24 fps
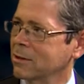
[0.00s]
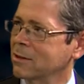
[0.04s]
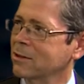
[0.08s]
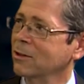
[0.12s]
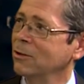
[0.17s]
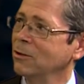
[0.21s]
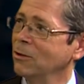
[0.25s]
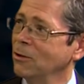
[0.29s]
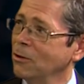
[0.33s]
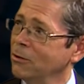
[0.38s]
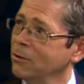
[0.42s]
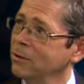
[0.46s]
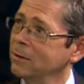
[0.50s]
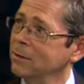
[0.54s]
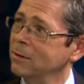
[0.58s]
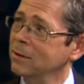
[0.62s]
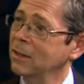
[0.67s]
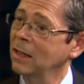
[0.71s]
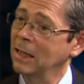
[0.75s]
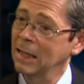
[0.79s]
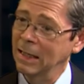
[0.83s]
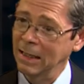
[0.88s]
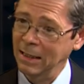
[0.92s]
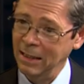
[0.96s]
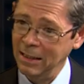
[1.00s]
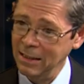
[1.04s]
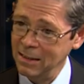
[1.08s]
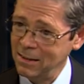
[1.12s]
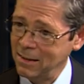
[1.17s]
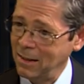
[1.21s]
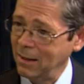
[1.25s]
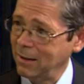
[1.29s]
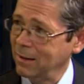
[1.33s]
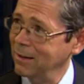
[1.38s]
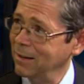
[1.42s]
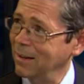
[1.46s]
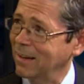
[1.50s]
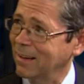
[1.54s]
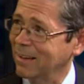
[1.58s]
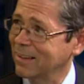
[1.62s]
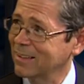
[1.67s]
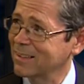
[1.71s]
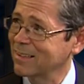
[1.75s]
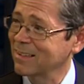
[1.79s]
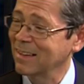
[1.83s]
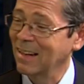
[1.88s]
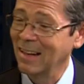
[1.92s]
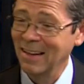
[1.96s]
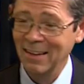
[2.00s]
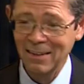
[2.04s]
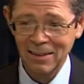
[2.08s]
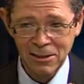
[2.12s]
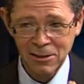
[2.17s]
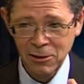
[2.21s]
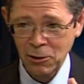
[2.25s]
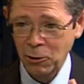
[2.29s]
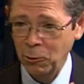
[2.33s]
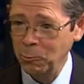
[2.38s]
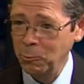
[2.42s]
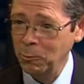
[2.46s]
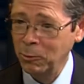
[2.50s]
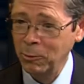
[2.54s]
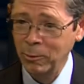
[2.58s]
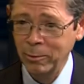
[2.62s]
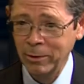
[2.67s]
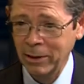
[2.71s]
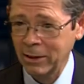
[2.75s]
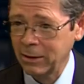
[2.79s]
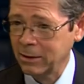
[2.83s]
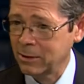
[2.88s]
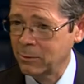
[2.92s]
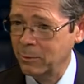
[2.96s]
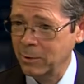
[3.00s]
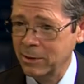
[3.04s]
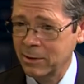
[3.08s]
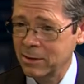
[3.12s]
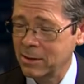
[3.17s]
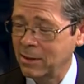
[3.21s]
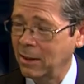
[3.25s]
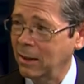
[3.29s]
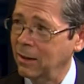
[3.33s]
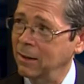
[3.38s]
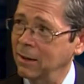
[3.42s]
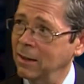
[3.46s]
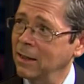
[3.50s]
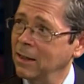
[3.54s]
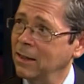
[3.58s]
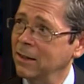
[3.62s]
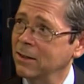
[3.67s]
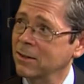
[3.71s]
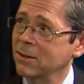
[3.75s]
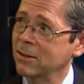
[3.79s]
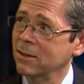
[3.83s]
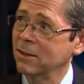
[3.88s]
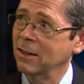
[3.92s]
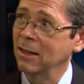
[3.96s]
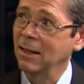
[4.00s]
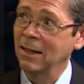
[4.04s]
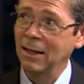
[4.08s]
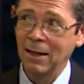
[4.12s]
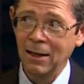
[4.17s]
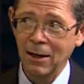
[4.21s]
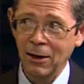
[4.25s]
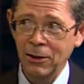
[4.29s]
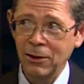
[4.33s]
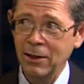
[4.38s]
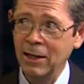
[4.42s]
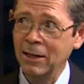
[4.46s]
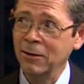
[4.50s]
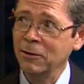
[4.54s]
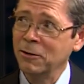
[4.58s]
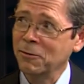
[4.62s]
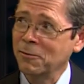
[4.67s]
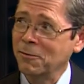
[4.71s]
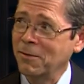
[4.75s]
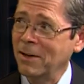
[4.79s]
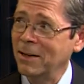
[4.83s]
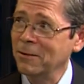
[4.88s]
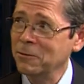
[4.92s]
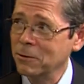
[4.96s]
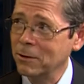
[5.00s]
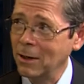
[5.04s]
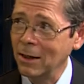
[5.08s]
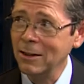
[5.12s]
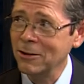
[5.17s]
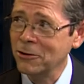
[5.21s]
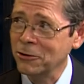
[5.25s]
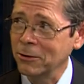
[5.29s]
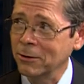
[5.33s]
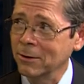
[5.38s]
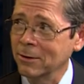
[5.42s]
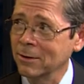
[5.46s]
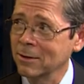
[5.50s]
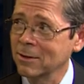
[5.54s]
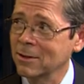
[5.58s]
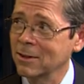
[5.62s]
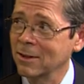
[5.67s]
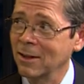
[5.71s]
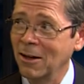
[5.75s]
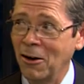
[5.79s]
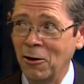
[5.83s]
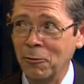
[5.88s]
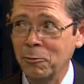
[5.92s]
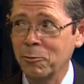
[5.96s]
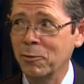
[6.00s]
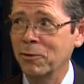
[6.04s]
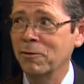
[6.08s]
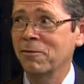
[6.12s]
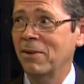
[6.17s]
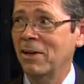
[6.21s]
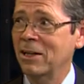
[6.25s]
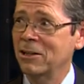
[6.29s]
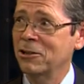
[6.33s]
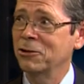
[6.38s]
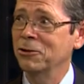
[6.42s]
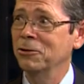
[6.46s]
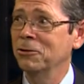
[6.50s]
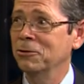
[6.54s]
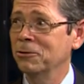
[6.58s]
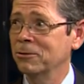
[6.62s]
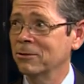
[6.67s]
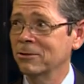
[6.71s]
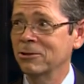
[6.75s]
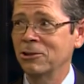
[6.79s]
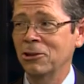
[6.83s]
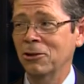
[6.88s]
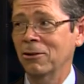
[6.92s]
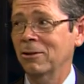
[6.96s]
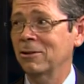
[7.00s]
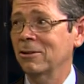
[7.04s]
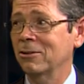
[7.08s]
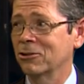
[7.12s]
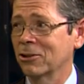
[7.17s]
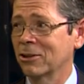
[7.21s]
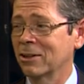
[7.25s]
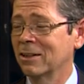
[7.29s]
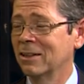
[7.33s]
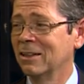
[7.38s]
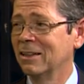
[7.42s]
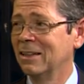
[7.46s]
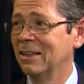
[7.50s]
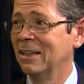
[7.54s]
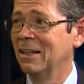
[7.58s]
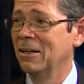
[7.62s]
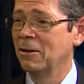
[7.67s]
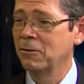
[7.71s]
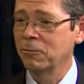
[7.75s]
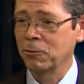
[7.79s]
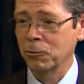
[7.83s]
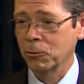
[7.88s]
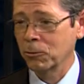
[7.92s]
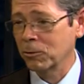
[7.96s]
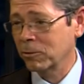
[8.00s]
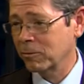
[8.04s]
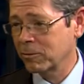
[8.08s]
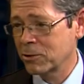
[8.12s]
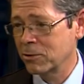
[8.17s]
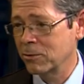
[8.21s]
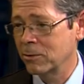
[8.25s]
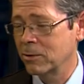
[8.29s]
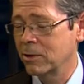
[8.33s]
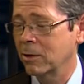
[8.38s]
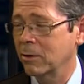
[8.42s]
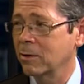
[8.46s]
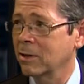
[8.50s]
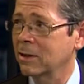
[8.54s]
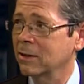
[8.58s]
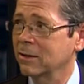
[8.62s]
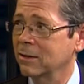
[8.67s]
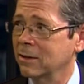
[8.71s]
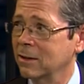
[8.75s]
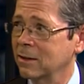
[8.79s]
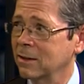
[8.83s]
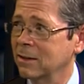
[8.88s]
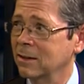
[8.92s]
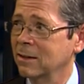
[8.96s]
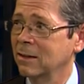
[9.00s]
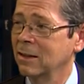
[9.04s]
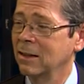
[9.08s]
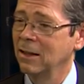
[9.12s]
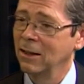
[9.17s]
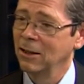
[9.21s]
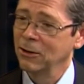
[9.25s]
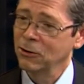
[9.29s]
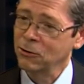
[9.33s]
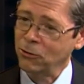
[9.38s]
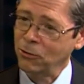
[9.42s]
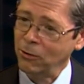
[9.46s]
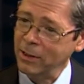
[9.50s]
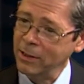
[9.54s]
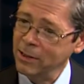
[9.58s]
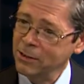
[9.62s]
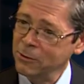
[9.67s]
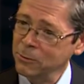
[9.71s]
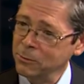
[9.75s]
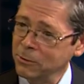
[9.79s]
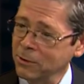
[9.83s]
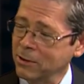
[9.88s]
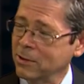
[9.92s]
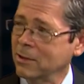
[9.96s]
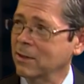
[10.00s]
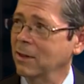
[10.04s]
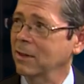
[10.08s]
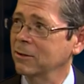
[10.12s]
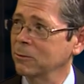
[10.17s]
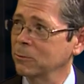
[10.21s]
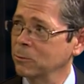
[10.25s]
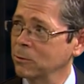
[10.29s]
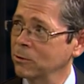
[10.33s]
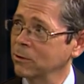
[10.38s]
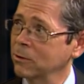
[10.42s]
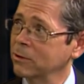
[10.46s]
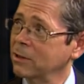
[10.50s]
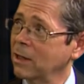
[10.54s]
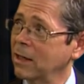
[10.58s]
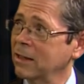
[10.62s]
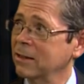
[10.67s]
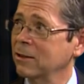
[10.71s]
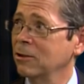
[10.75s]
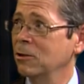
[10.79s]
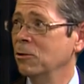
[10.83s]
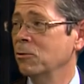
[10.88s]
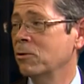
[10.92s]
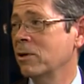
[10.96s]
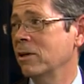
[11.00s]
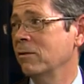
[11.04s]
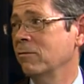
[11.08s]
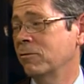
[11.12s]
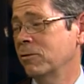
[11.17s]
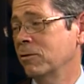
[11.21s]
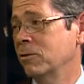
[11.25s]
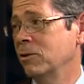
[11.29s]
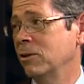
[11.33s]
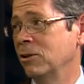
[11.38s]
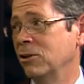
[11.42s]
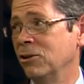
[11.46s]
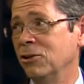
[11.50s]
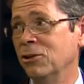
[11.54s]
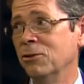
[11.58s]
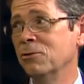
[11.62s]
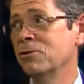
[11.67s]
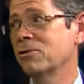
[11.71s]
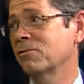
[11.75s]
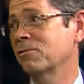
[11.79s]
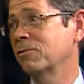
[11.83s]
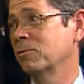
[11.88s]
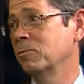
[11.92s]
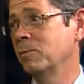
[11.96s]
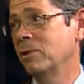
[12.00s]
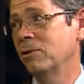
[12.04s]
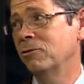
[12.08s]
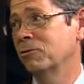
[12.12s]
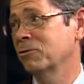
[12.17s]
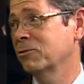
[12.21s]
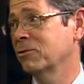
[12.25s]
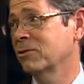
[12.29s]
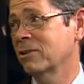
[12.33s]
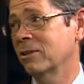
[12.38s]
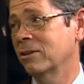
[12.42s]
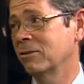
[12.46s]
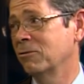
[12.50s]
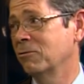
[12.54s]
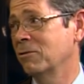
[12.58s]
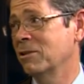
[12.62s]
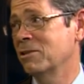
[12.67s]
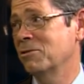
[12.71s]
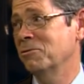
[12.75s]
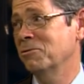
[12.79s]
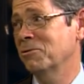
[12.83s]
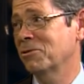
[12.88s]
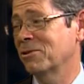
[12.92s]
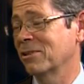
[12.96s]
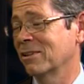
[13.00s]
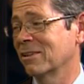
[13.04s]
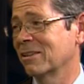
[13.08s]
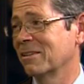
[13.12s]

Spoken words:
to learn his techniques, this humble blacksmith's techniques, and now the foundations of professional geology for all of us who go out there trying to understand the world and looking for useful minerals and resources.